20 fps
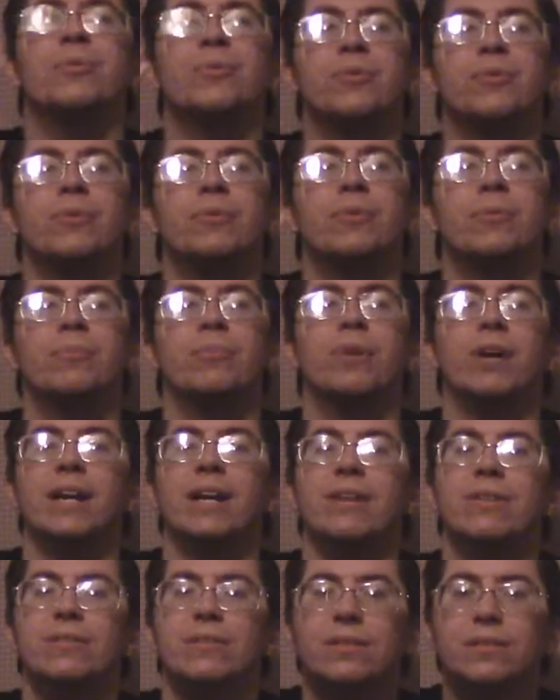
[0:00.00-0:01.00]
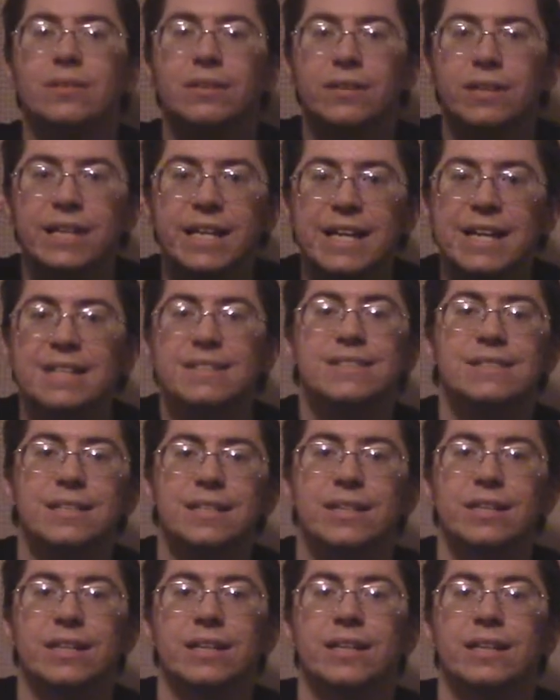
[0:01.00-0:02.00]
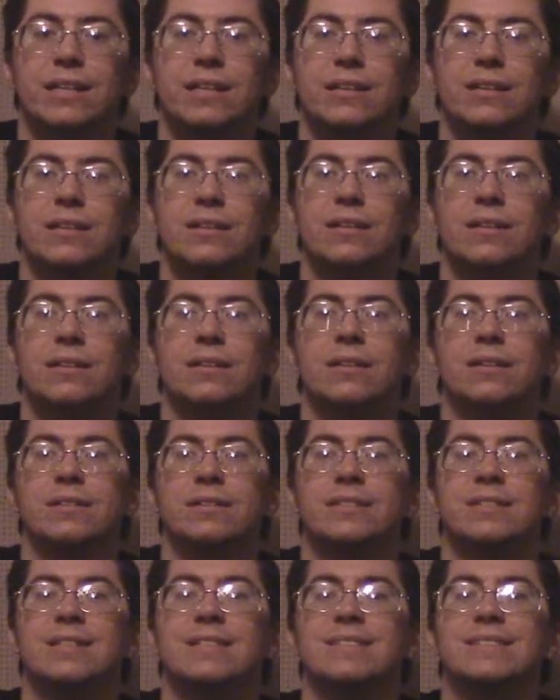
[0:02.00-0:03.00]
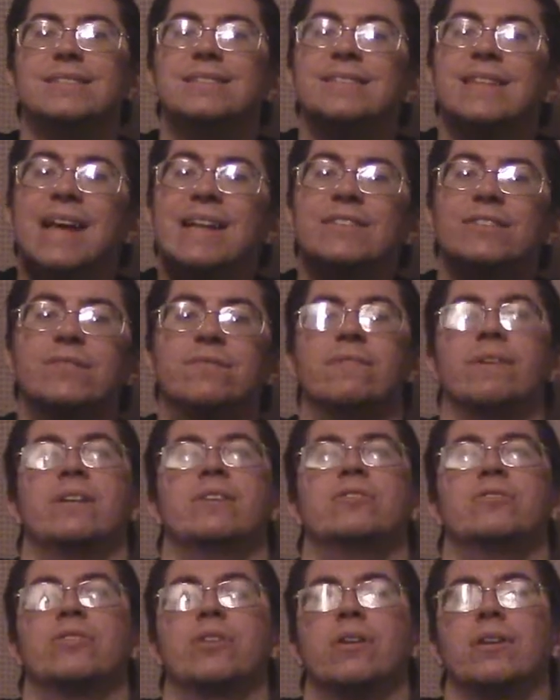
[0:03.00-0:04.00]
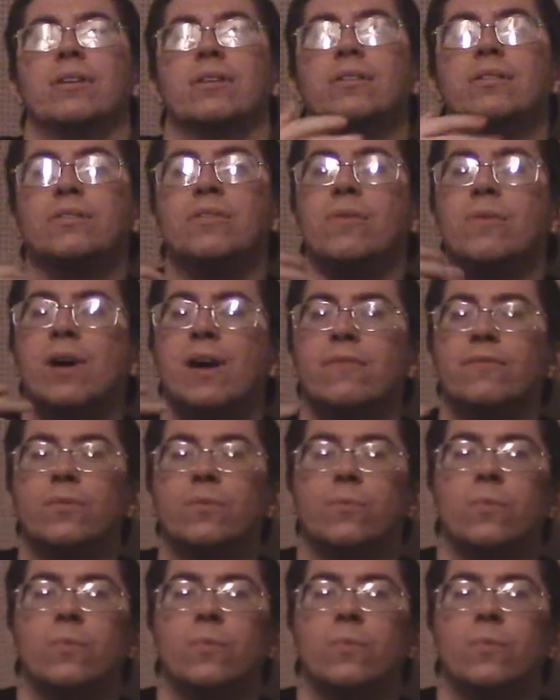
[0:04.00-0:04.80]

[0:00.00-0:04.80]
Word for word: your brain instantly says that's a fake shark. Don't have to